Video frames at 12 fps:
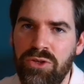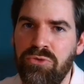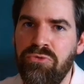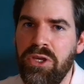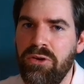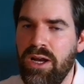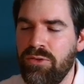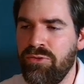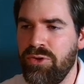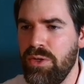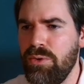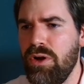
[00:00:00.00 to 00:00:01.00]
to figure out for
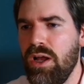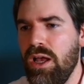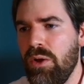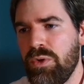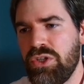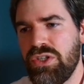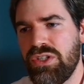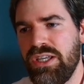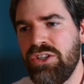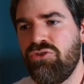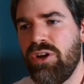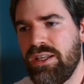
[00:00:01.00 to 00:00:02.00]
you, which is
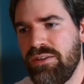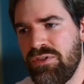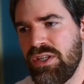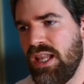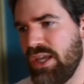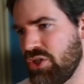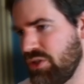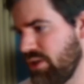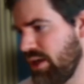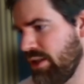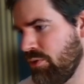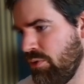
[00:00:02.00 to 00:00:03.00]
interactive selection
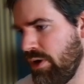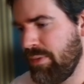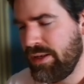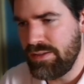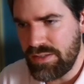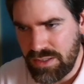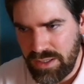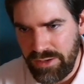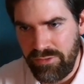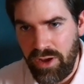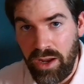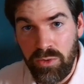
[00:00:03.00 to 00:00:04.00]
and remanence, if
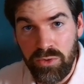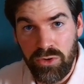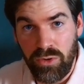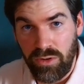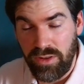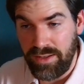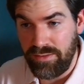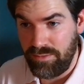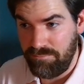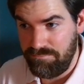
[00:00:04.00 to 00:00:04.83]
I could call that